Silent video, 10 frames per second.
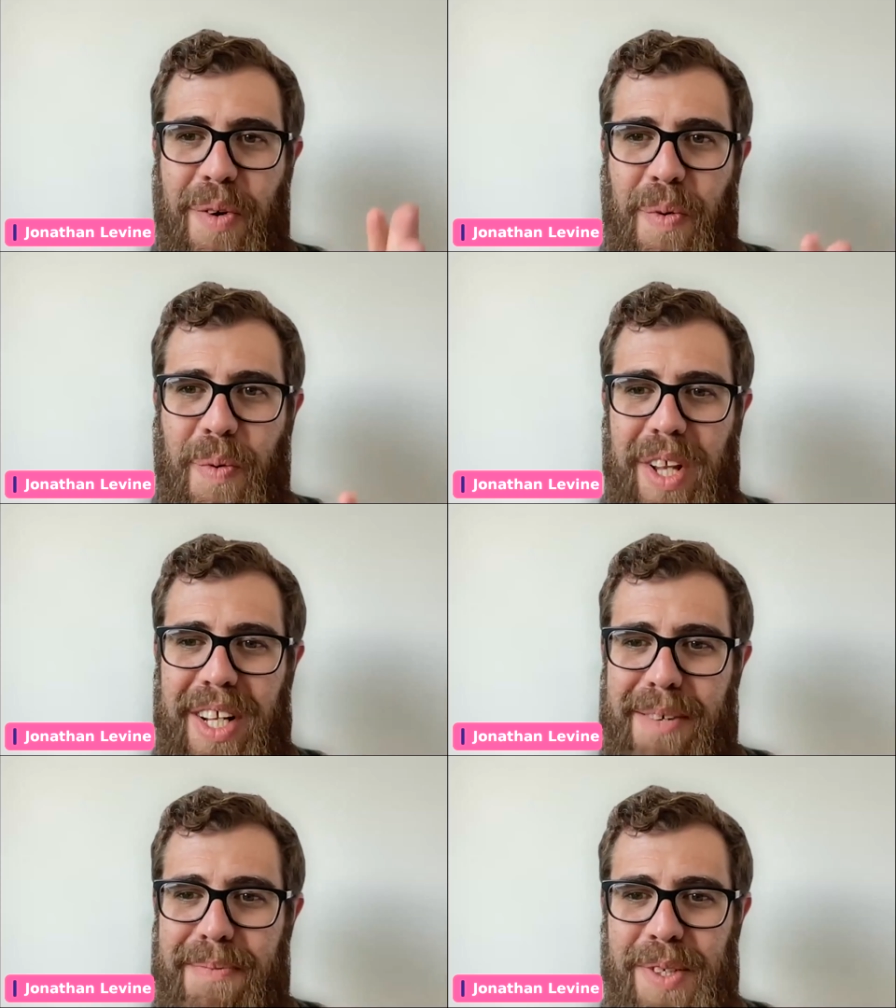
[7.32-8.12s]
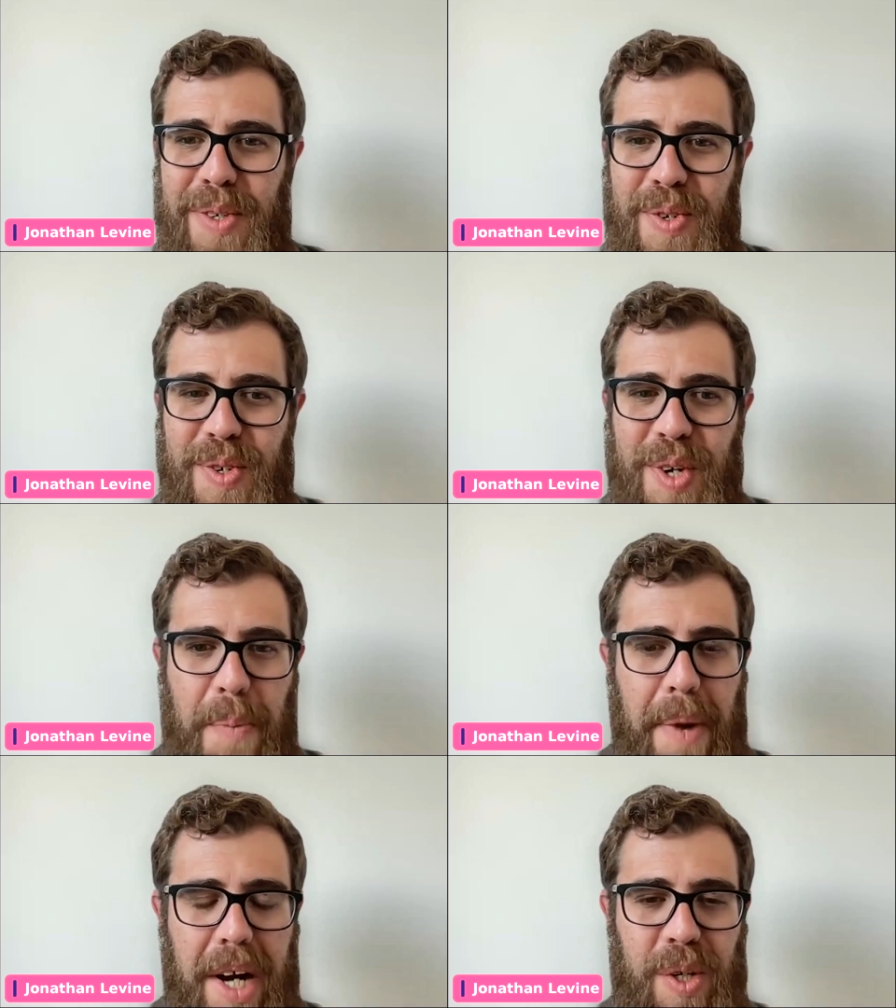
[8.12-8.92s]
Welcome to
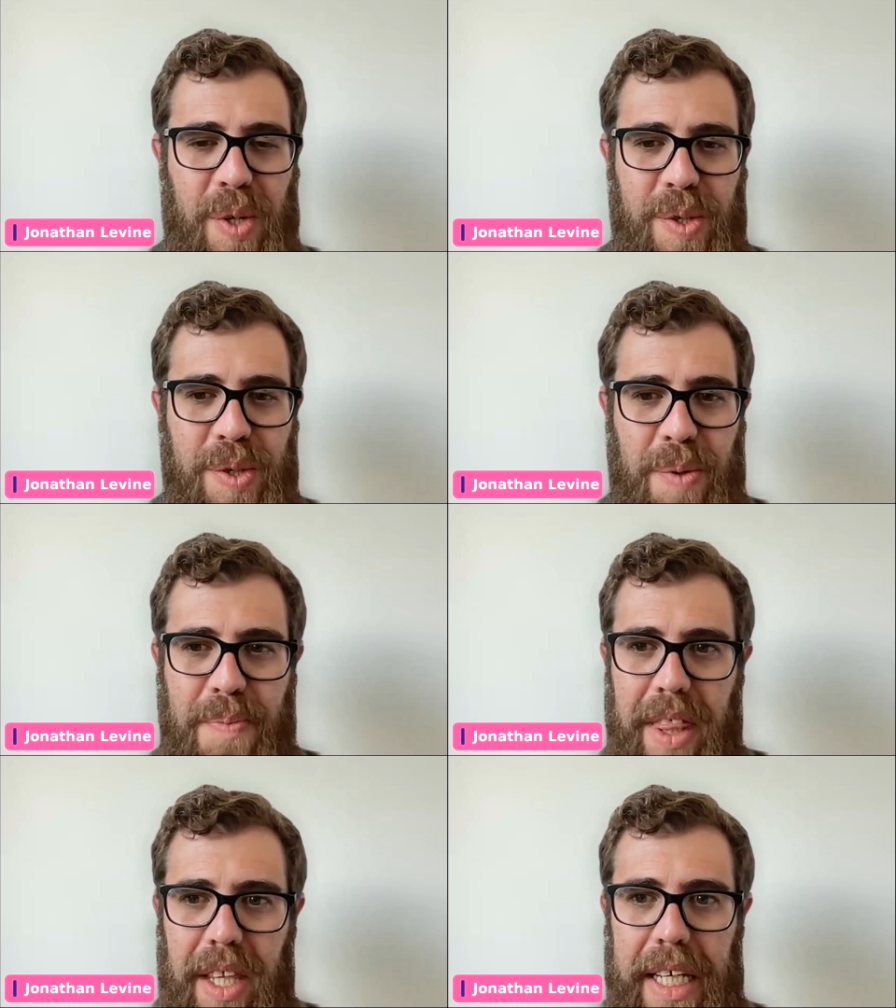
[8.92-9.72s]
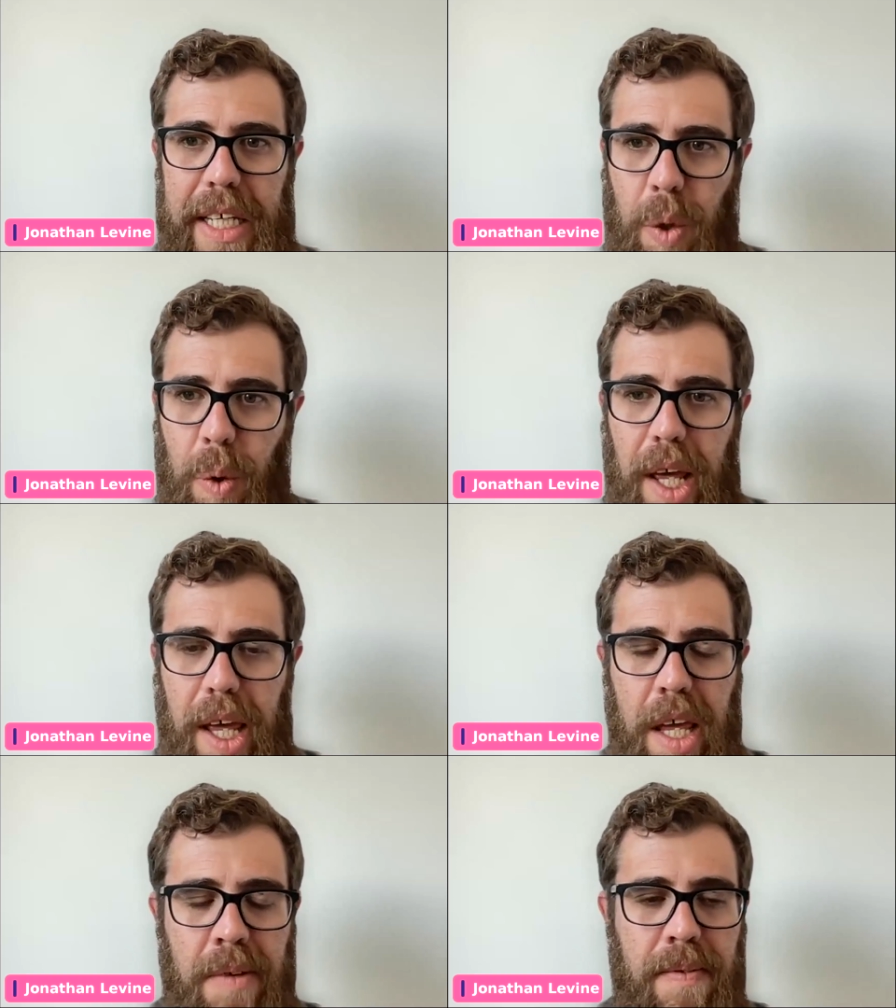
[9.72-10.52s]
Companio's monthly
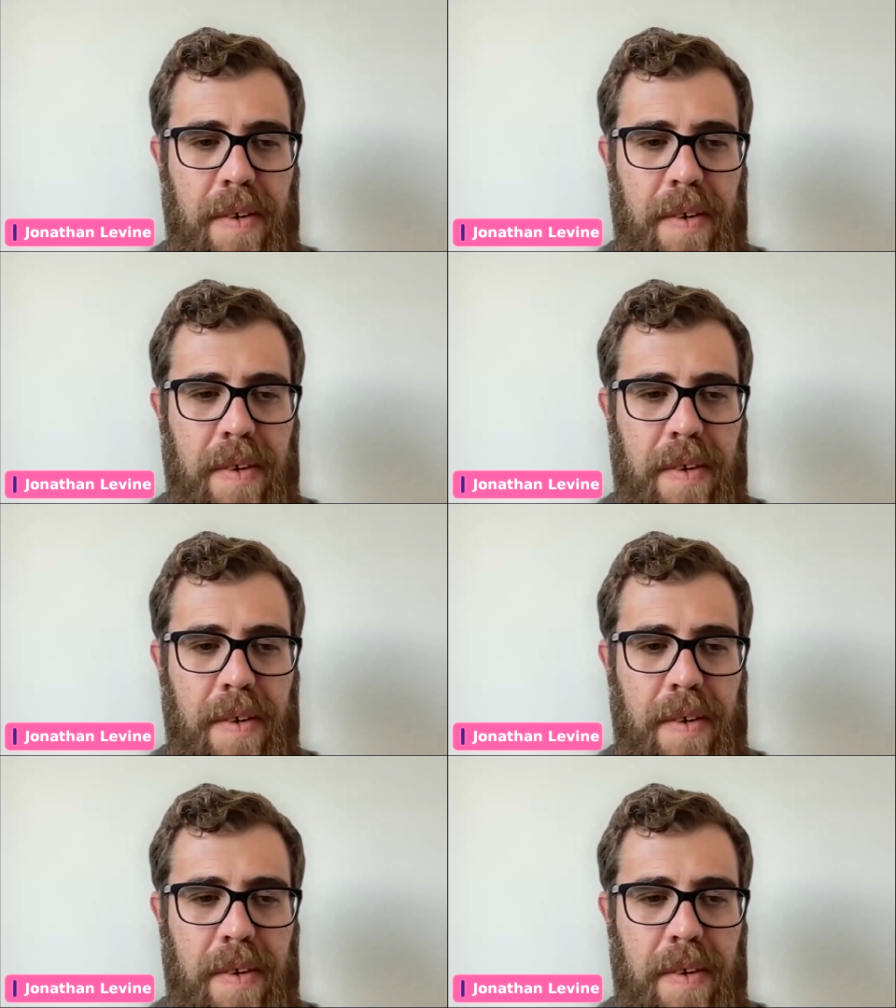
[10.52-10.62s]
Q&A.